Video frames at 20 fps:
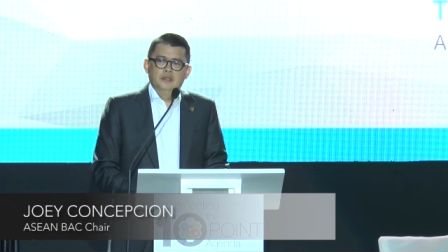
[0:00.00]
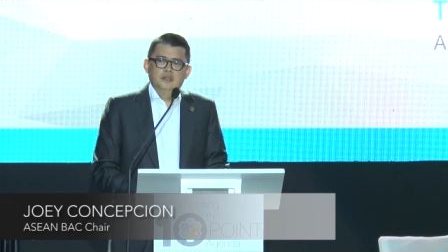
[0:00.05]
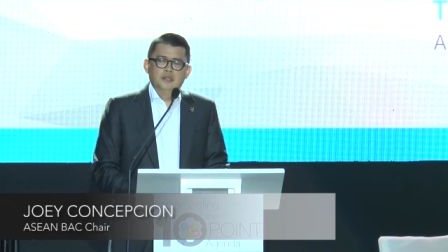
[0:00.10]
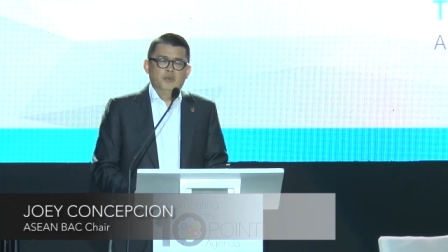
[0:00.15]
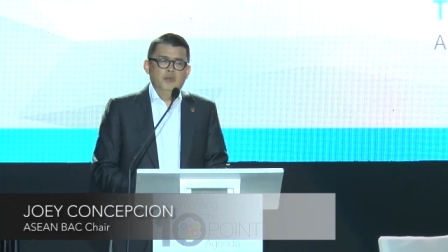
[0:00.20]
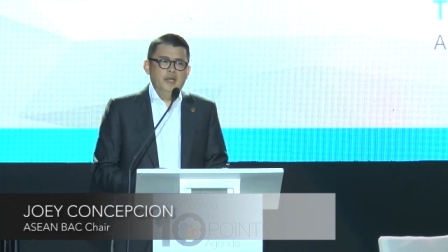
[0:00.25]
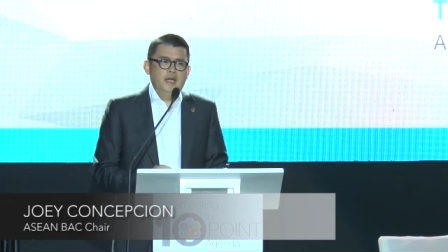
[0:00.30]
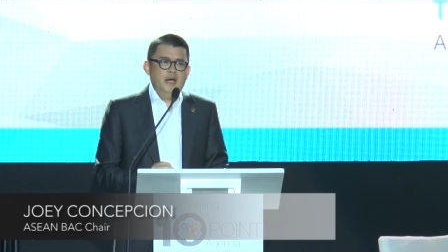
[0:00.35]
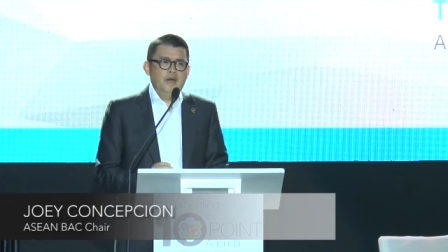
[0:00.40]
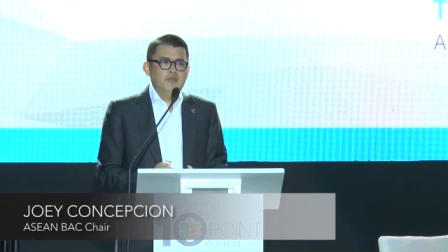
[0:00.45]

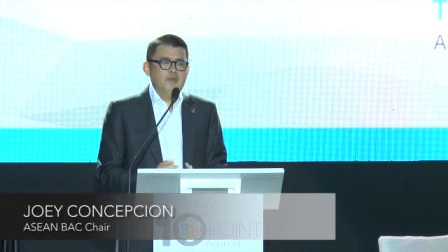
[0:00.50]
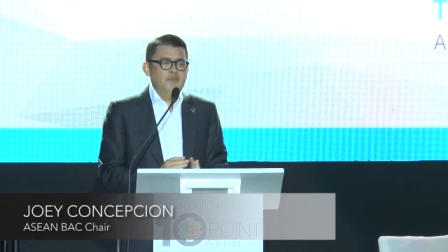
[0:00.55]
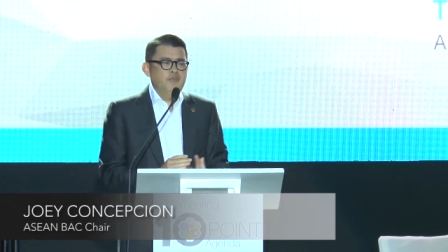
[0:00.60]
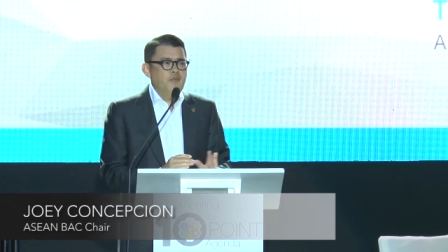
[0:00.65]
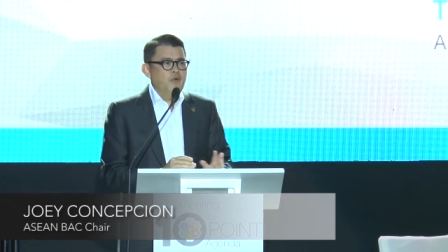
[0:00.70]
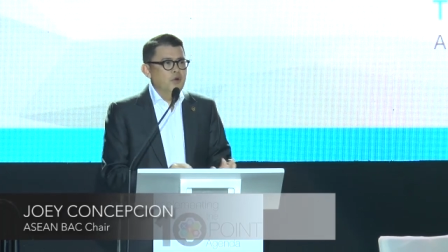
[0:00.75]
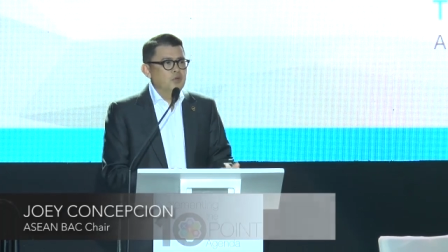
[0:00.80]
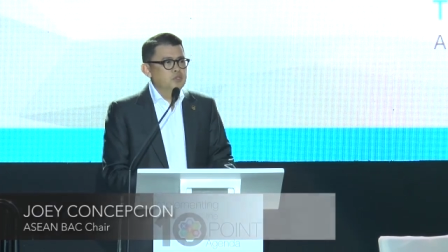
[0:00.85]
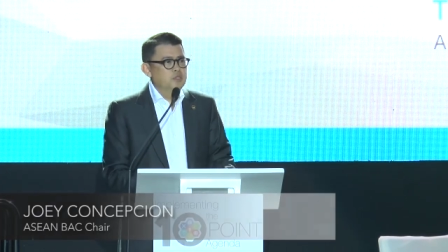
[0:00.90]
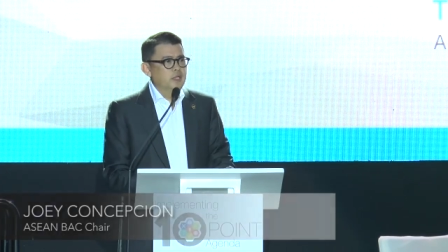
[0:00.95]
So we have
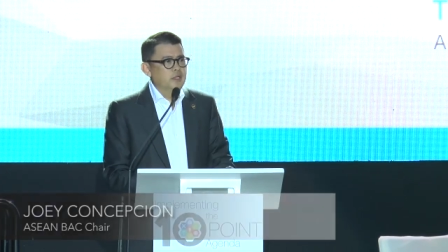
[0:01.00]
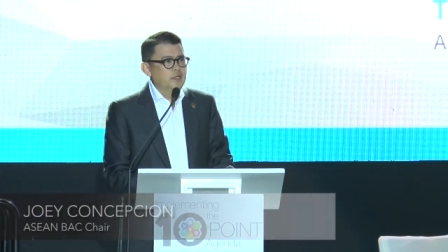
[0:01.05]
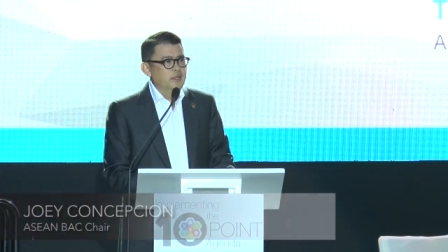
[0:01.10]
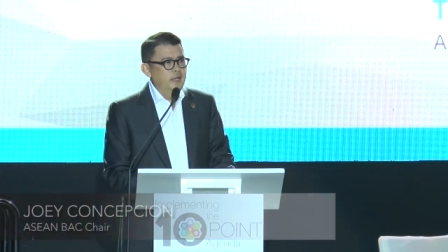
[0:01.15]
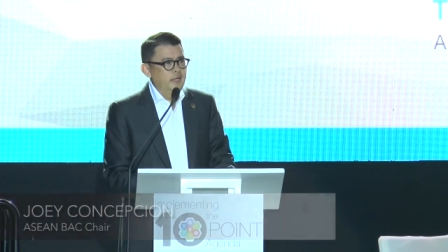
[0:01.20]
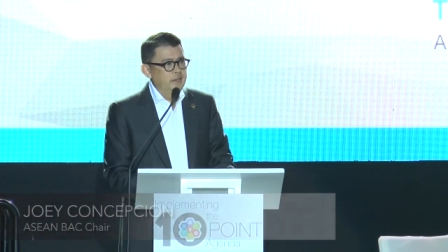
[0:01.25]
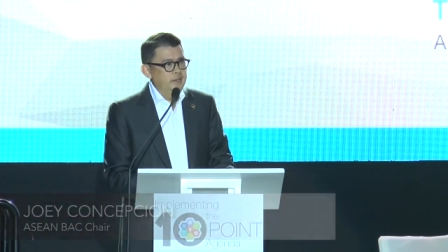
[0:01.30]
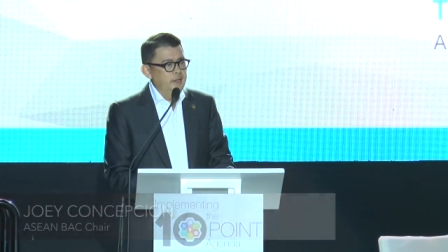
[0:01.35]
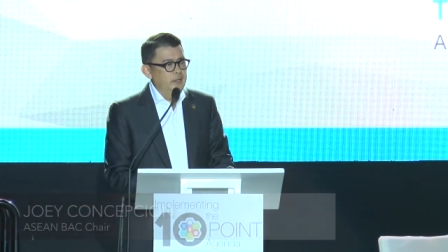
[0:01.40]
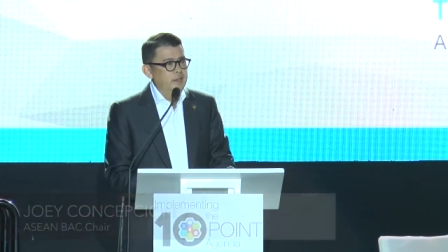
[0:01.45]
to focus
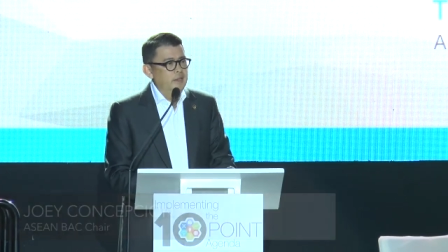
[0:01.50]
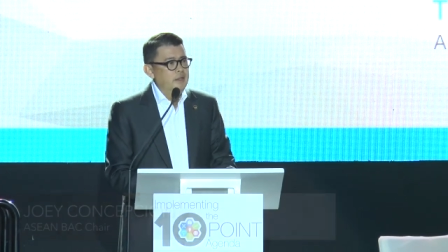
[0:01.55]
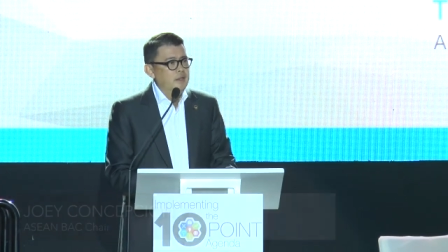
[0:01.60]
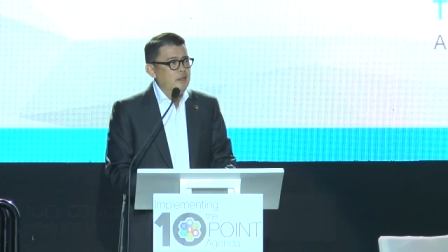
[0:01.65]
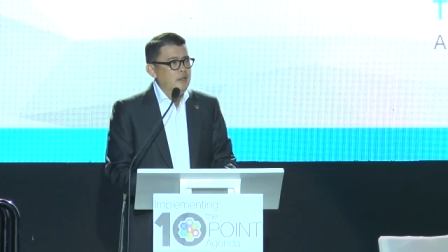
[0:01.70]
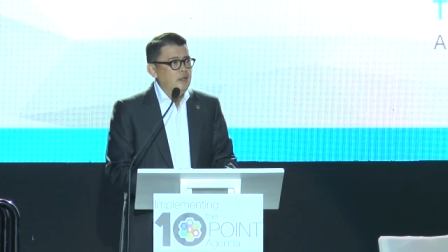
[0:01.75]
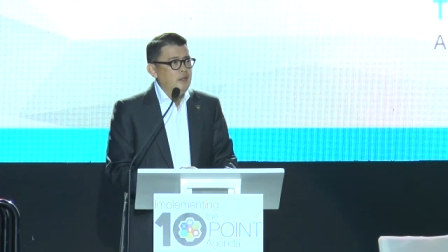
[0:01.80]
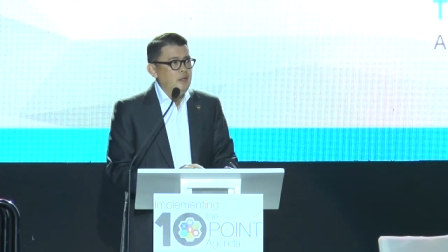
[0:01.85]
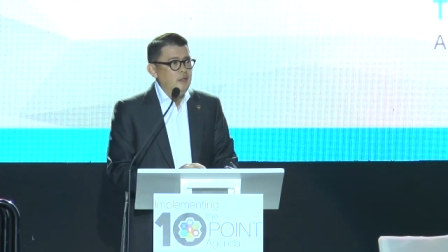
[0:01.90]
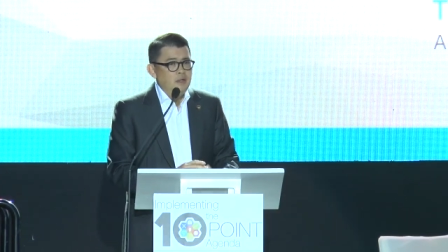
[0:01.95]
on lending
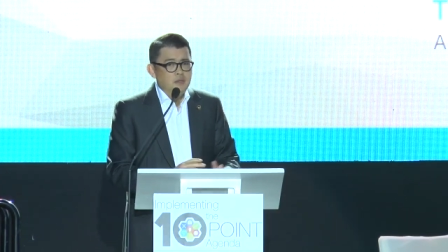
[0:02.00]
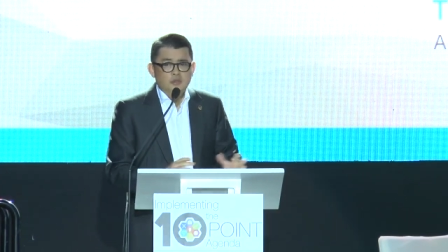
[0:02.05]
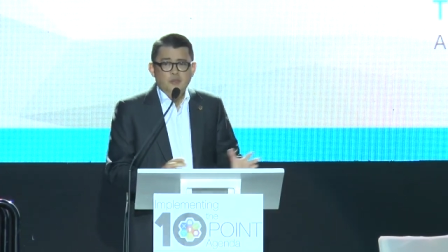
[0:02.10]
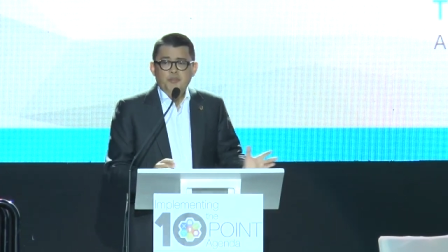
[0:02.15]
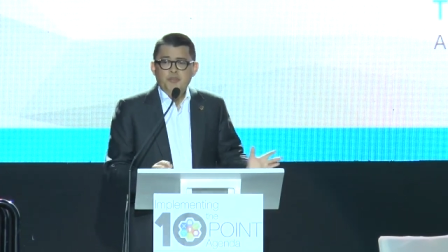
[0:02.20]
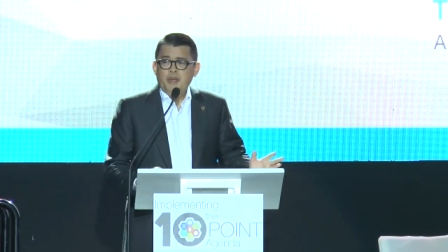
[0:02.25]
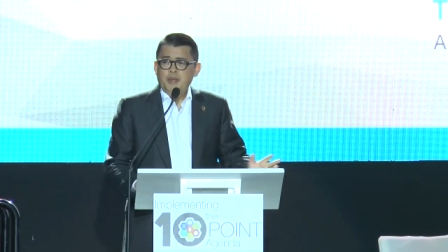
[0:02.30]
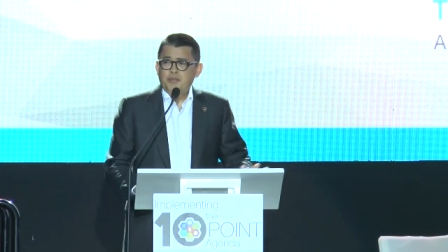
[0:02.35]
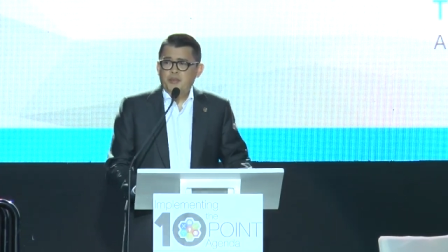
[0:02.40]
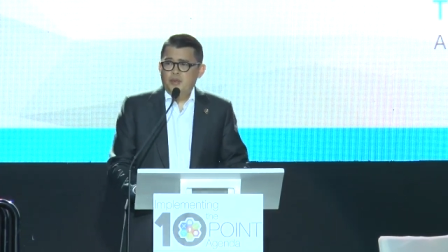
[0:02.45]

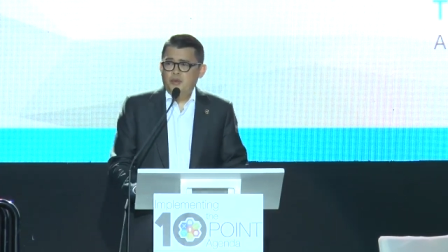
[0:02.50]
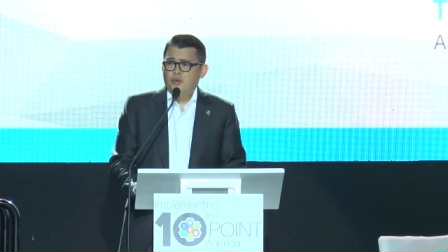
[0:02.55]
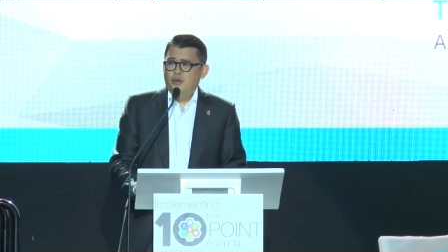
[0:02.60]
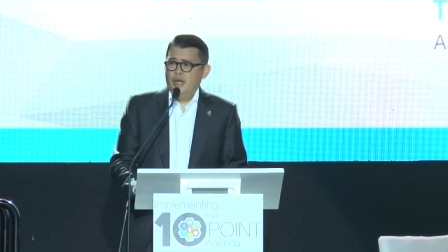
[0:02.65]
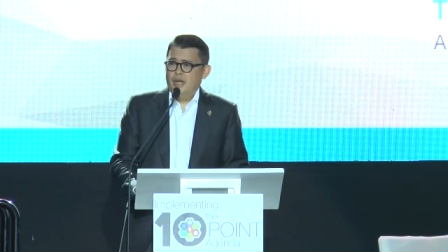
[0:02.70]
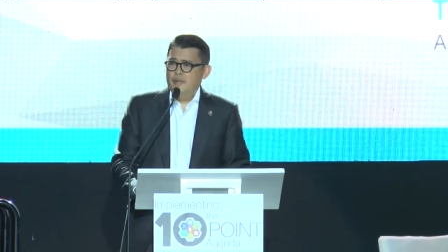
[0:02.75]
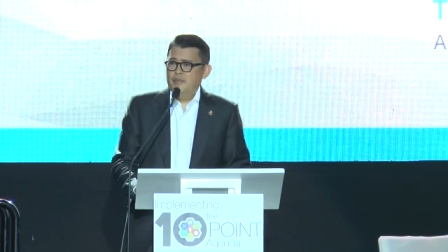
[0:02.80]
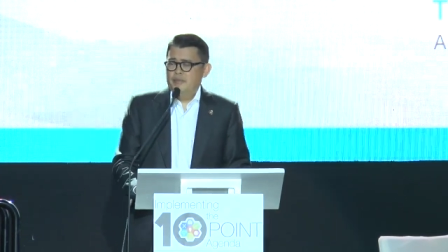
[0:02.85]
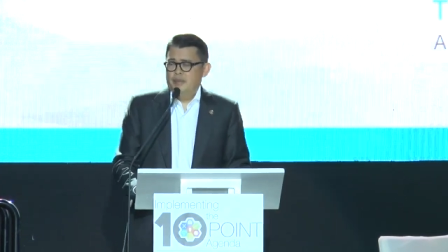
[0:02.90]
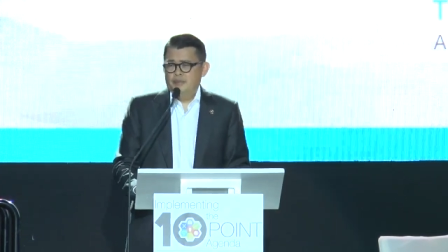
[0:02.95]
to people
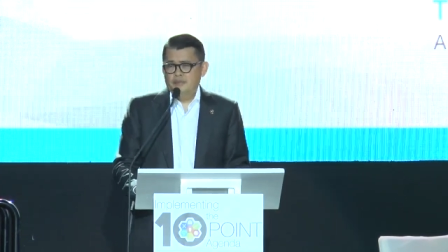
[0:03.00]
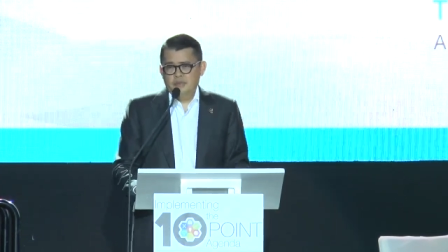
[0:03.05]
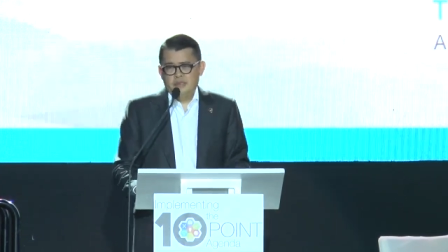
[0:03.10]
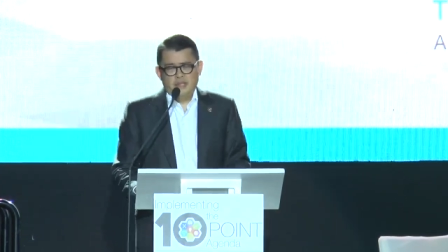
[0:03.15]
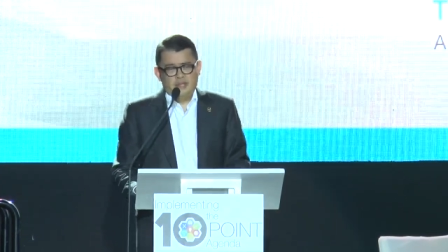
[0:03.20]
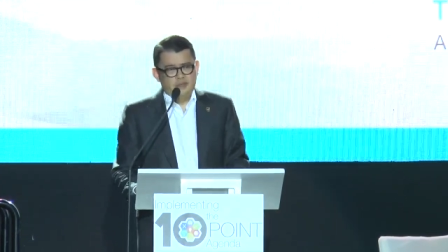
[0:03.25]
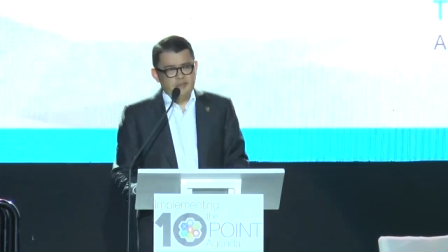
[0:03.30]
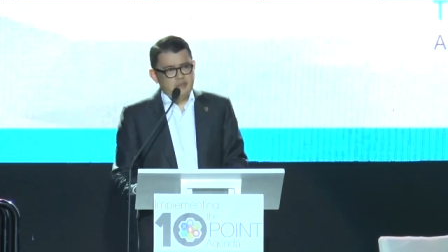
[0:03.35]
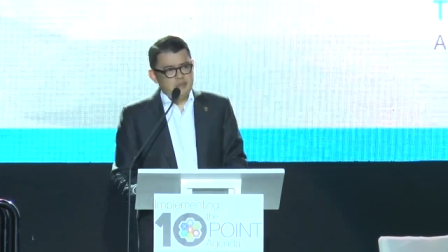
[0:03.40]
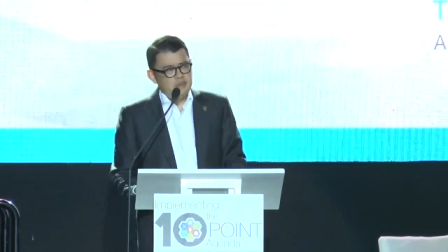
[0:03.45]
who help
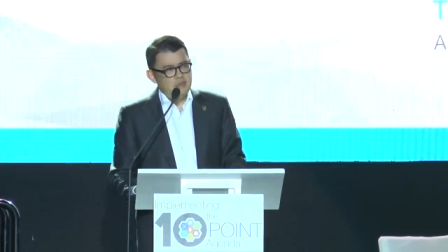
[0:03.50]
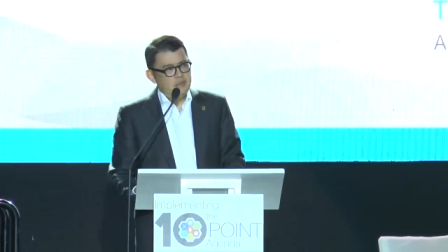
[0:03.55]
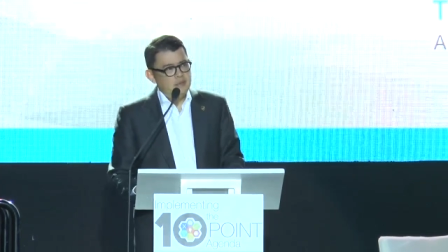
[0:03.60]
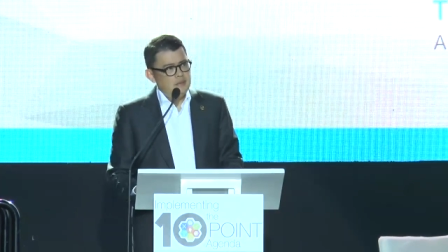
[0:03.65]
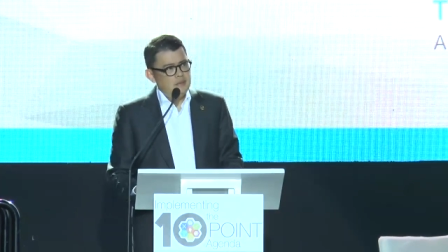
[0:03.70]
themselves.